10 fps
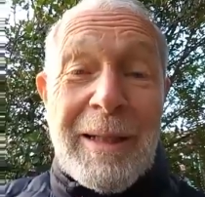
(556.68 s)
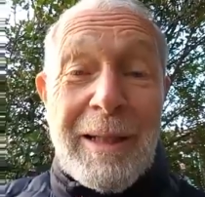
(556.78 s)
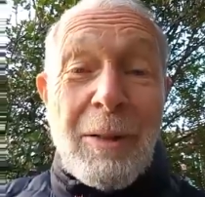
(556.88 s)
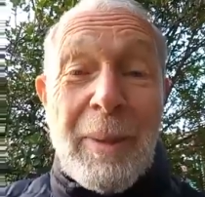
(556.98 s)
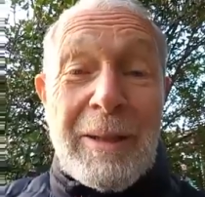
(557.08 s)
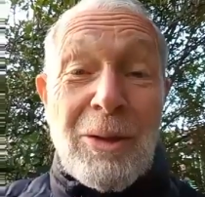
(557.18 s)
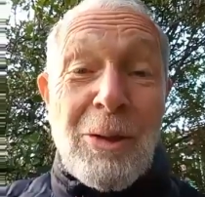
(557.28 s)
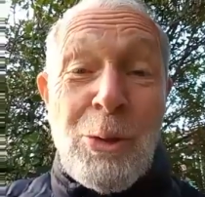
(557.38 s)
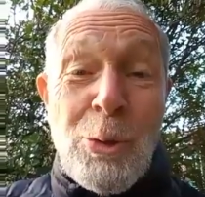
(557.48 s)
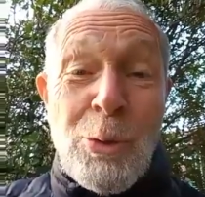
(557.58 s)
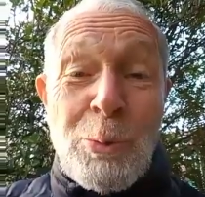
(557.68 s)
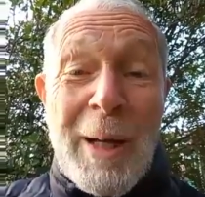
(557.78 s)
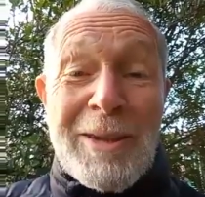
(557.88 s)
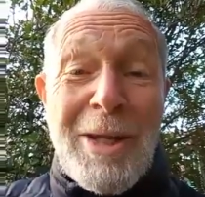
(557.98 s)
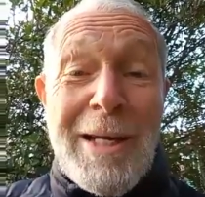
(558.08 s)
It depends on you,
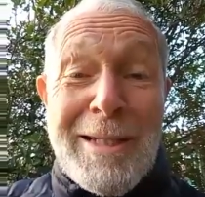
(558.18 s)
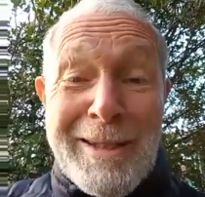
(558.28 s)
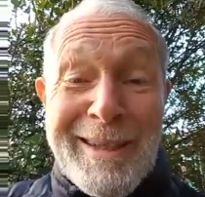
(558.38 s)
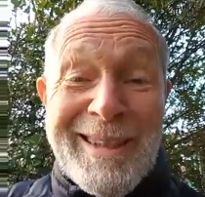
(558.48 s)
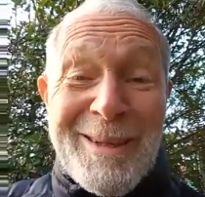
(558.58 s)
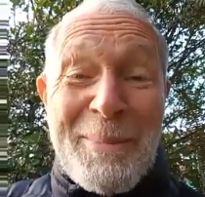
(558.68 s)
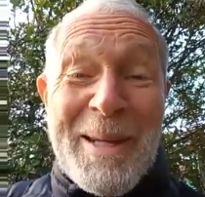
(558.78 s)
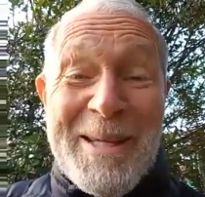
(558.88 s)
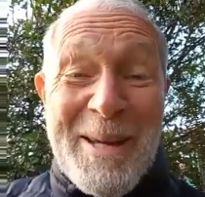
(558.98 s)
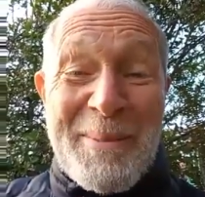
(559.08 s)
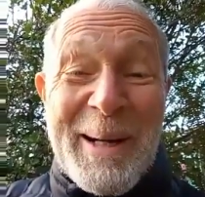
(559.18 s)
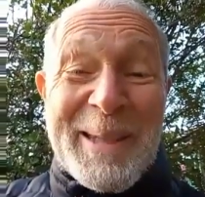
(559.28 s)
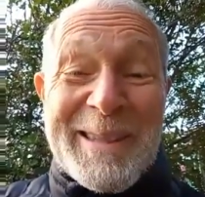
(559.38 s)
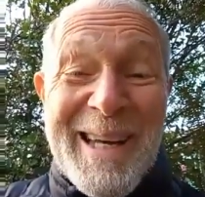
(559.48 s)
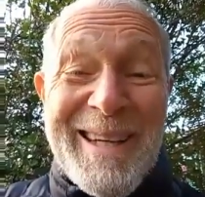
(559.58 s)
Pakistanis. It depends on
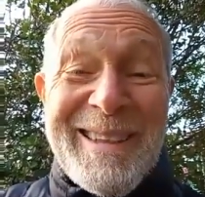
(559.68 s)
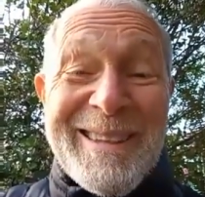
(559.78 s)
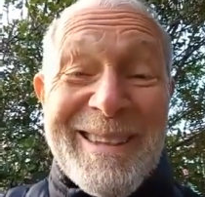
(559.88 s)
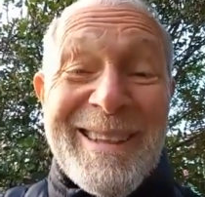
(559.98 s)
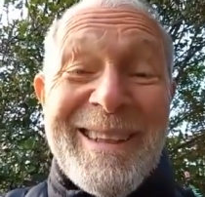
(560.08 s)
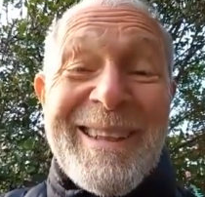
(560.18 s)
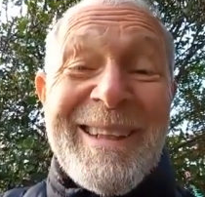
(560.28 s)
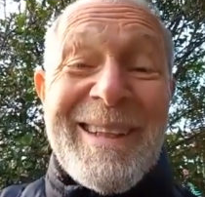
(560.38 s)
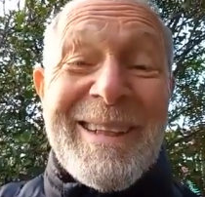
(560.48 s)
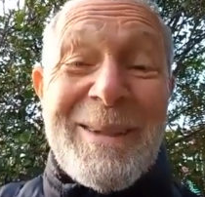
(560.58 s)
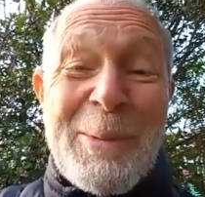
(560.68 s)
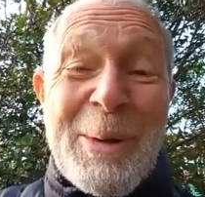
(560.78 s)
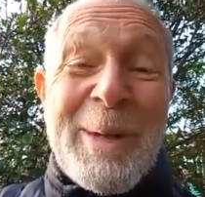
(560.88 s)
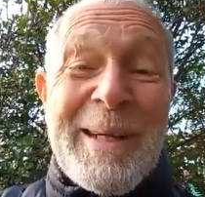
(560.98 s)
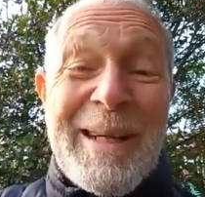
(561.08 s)
Pakistanis
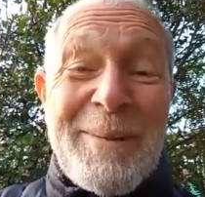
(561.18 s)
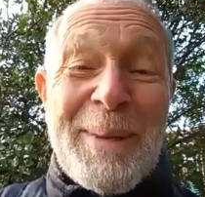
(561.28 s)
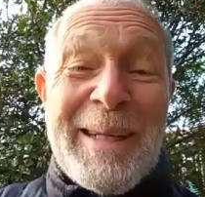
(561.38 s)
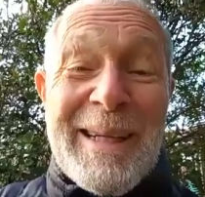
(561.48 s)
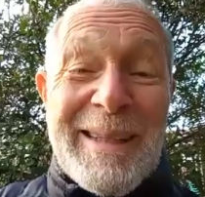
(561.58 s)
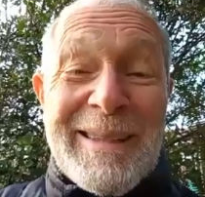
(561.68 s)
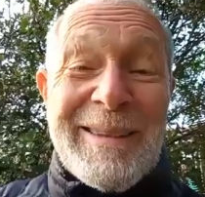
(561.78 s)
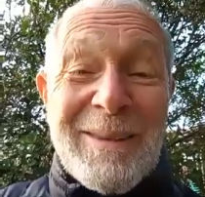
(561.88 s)
more than anybody else.